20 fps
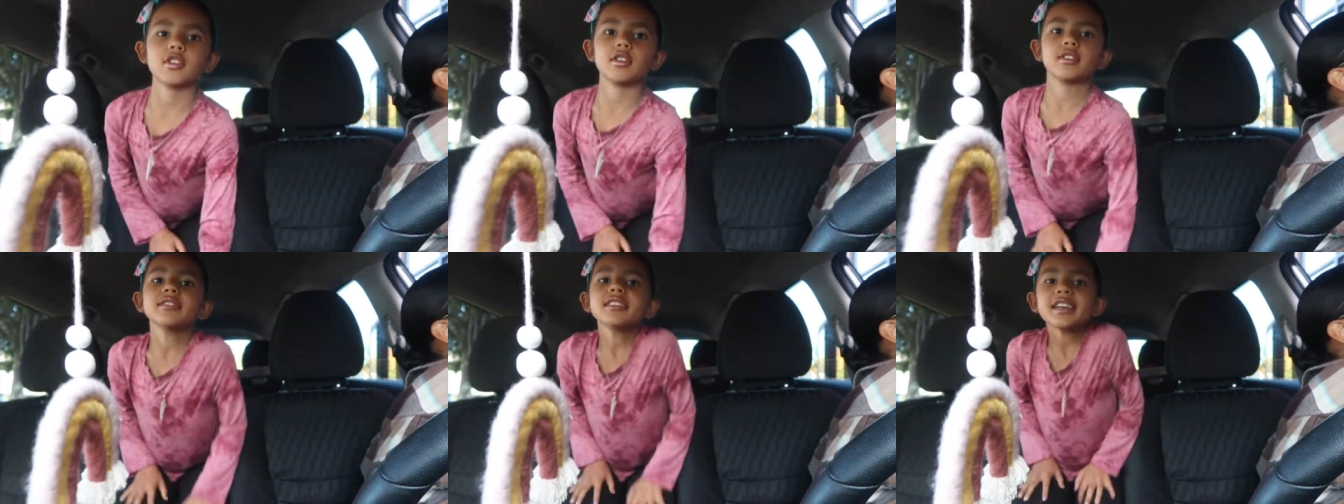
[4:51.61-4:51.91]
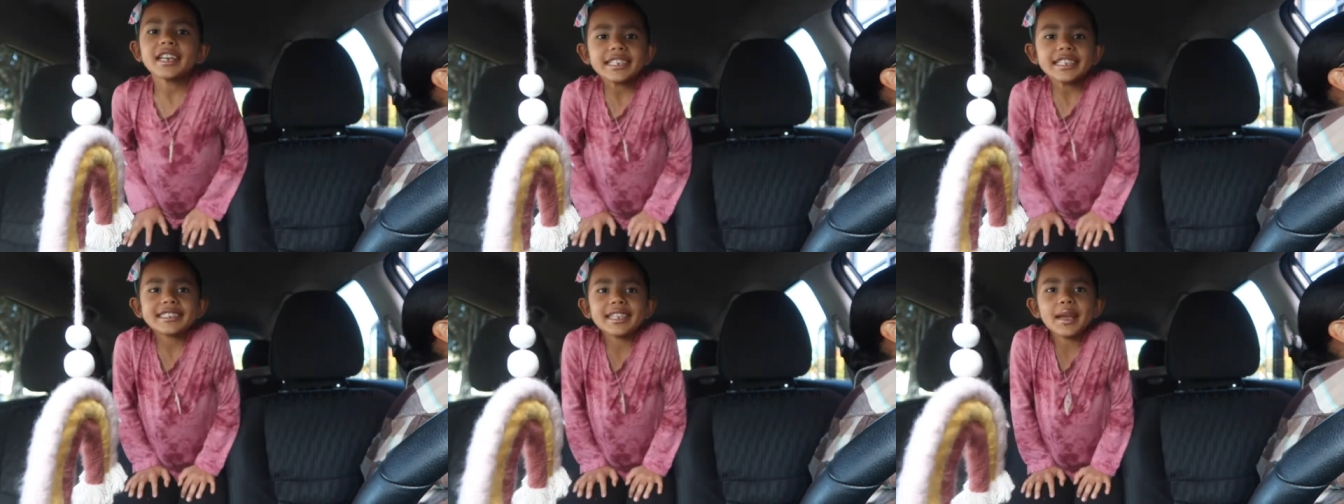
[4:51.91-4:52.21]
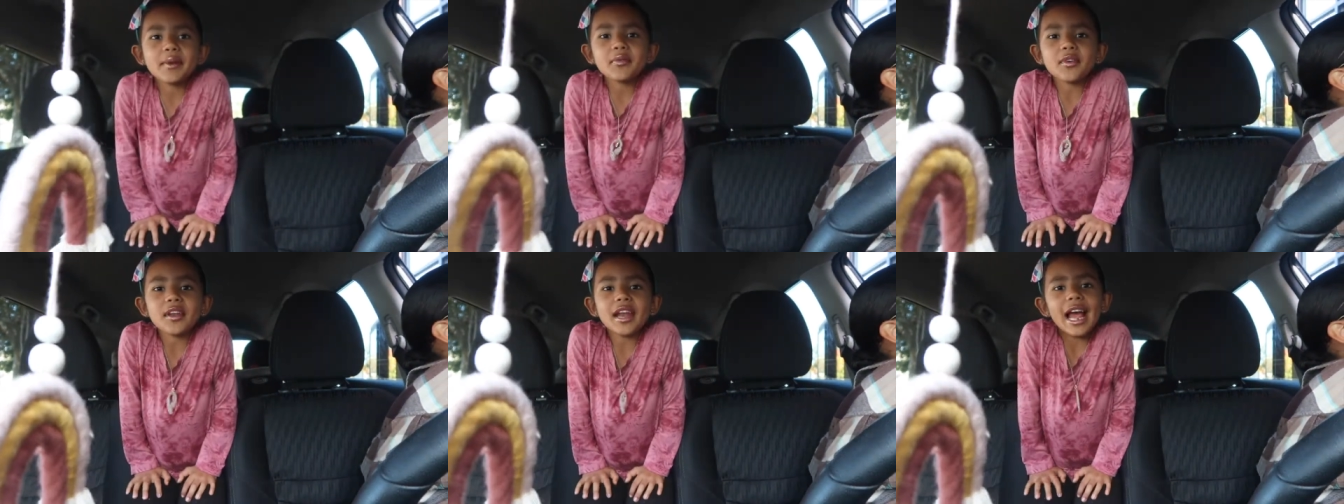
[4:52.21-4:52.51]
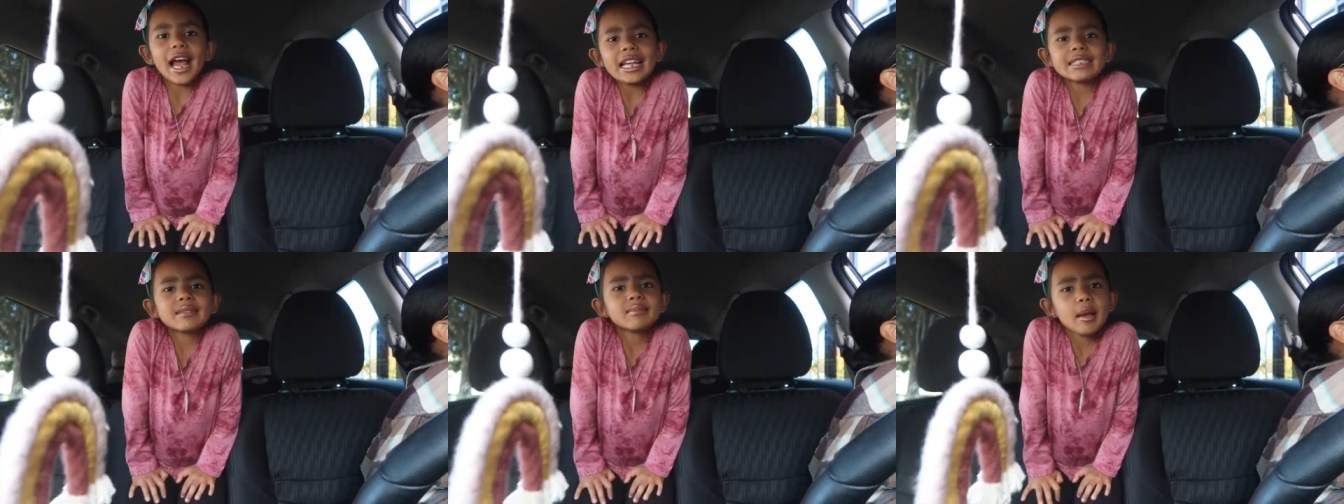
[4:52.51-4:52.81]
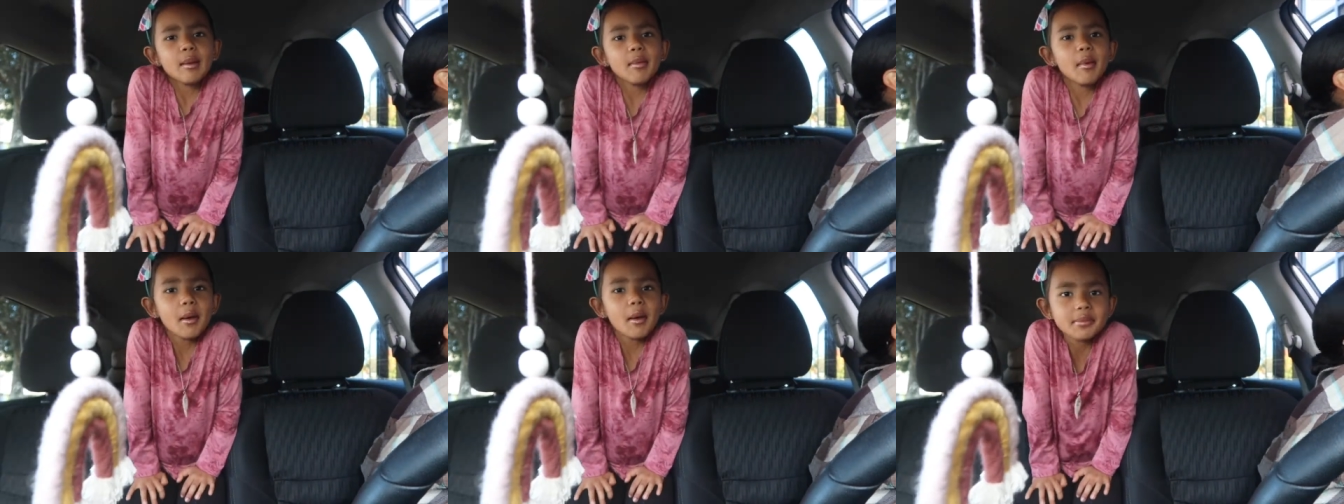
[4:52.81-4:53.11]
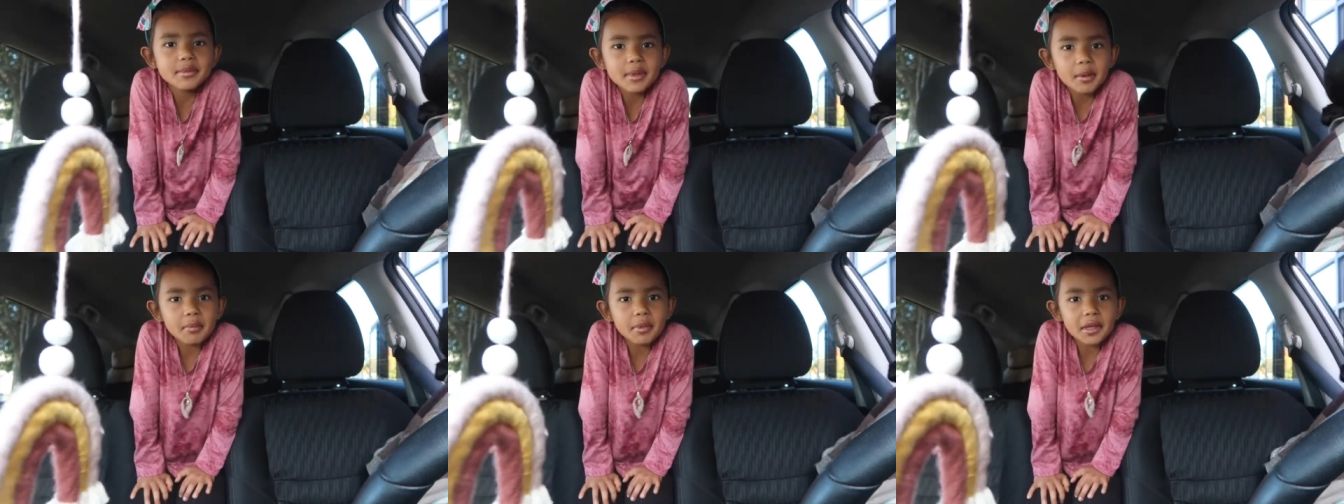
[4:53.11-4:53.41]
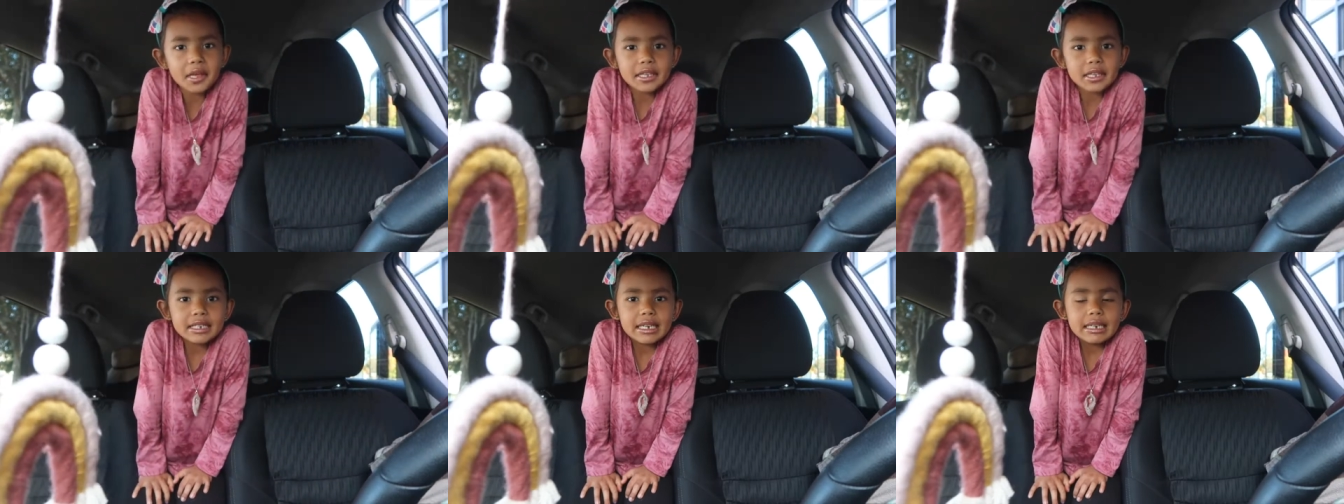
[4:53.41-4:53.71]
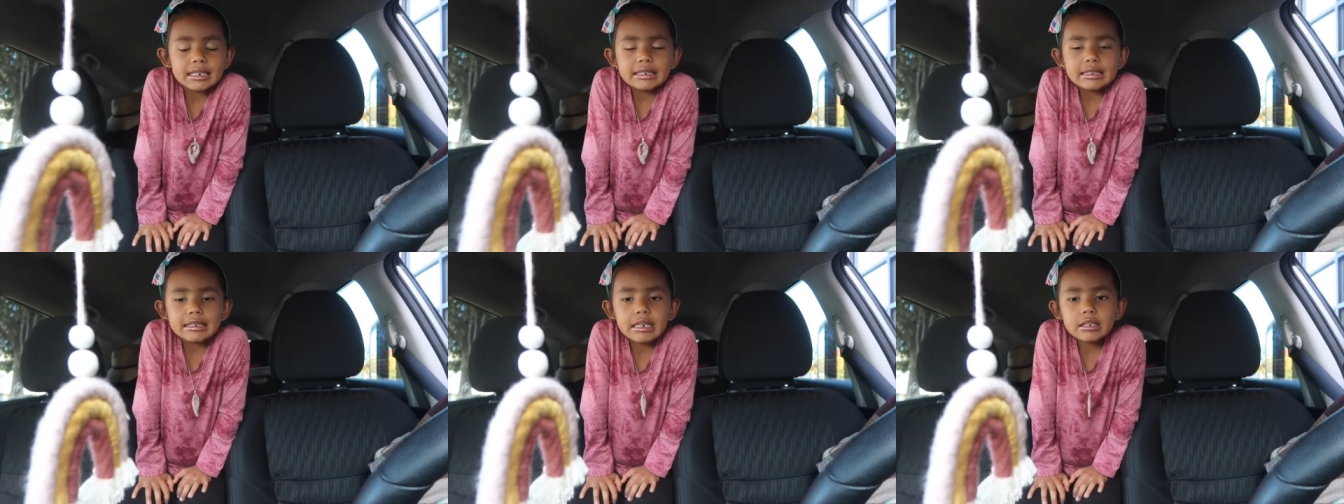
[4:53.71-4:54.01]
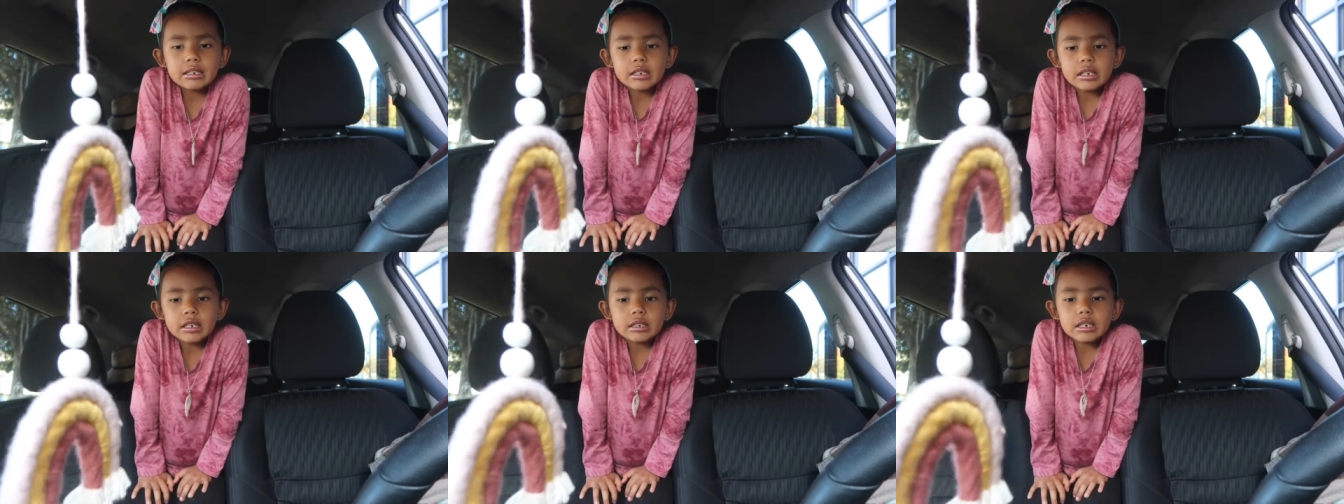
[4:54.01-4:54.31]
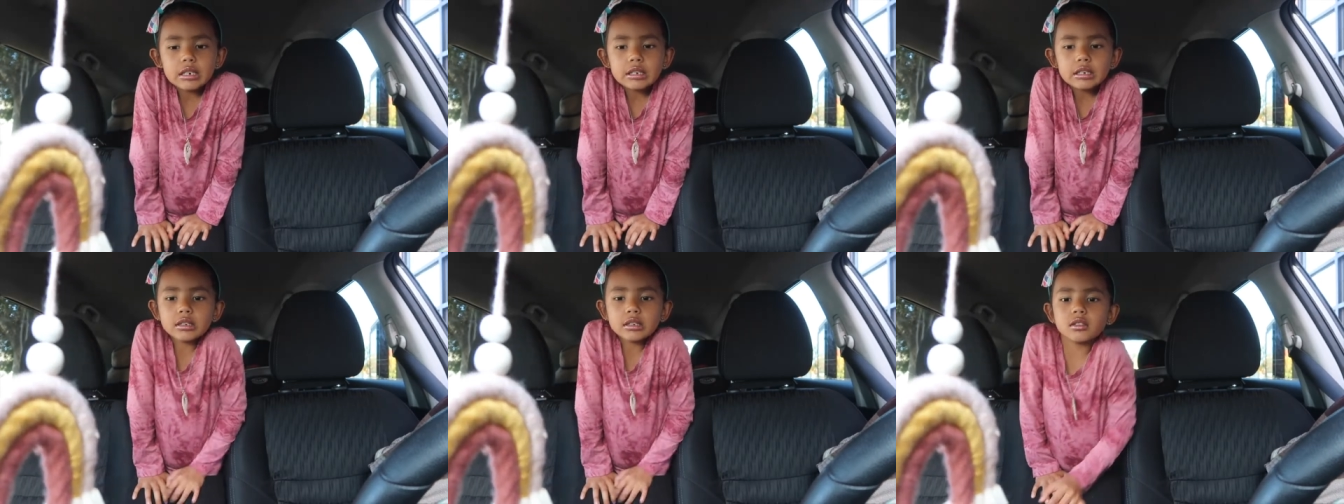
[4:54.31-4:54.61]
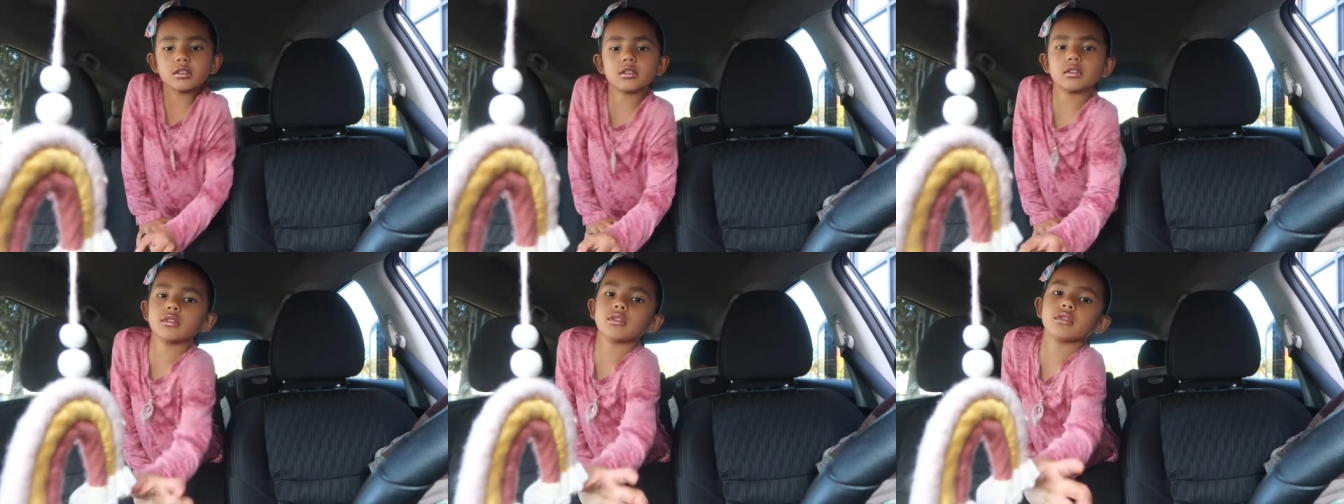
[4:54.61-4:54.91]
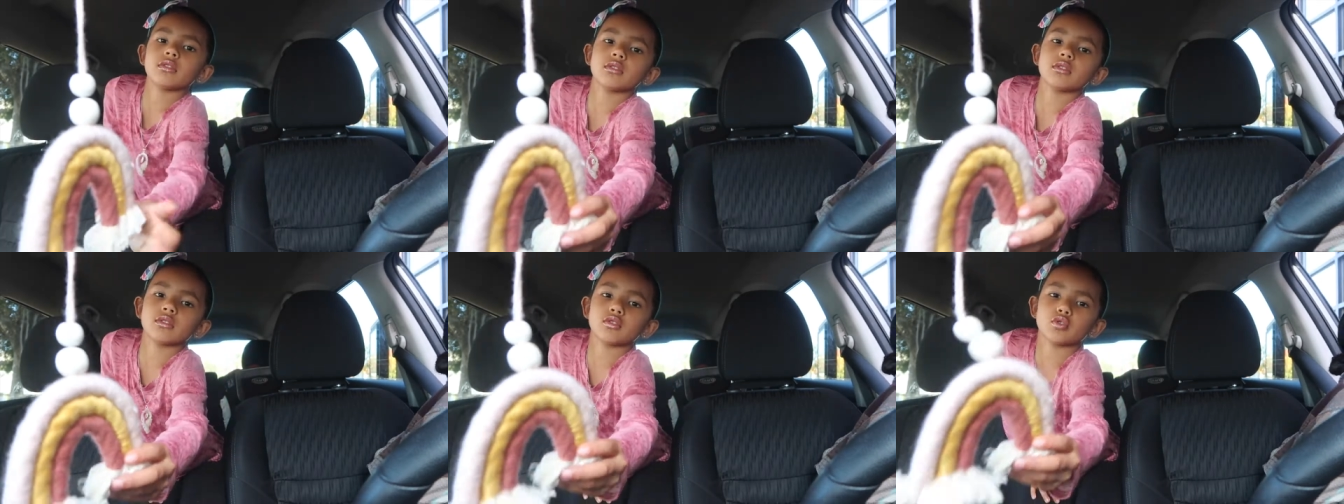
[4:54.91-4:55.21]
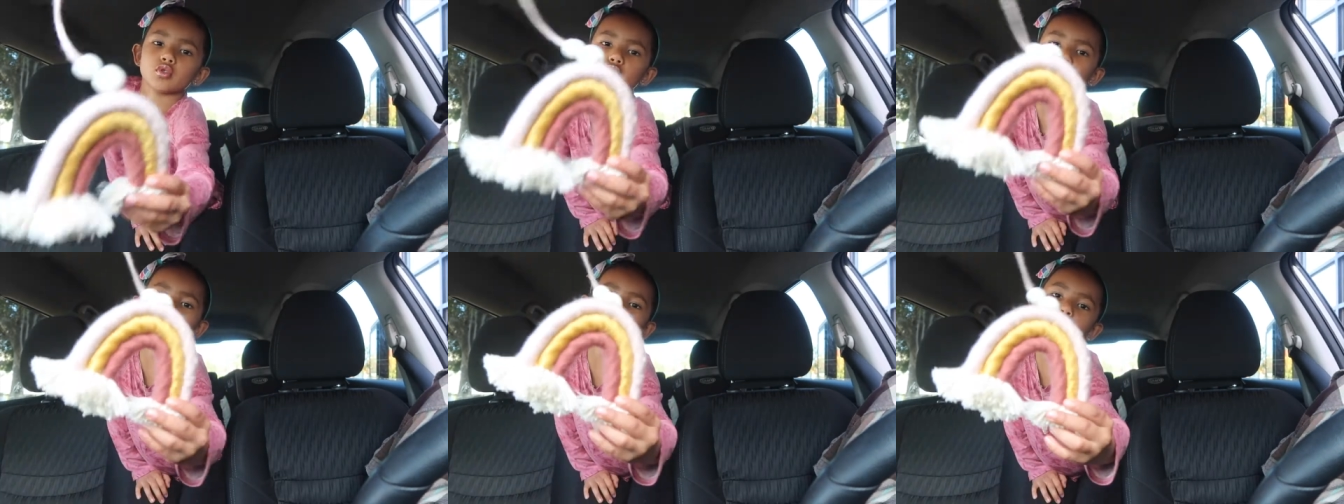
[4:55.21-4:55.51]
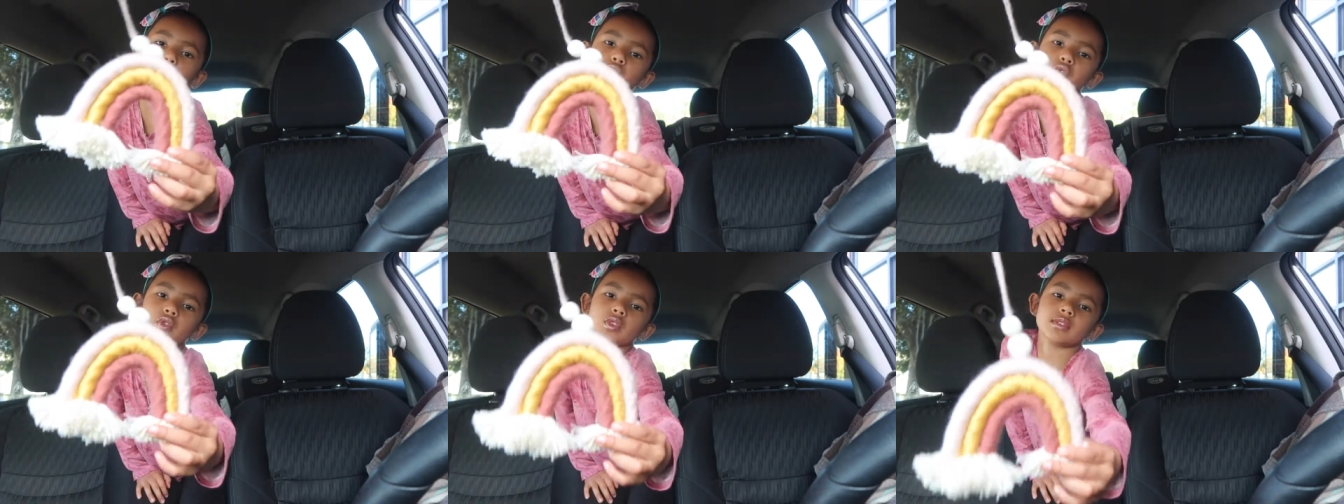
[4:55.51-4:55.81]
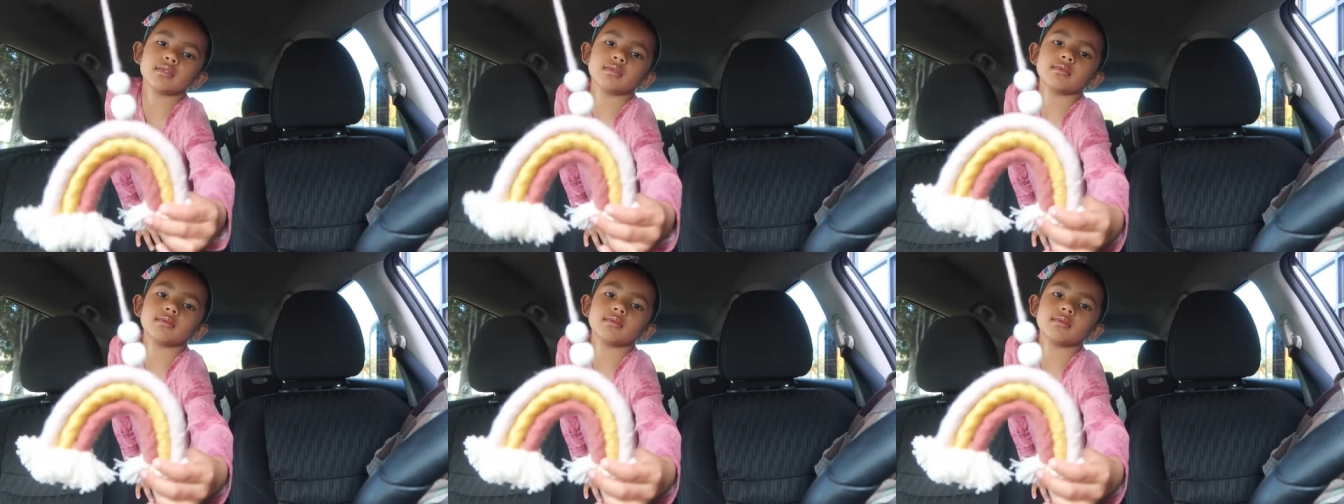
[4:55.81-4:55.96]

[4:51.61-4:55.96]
You said a grande pumpkin cream cold brew? Yes. Okay. And that'll be it.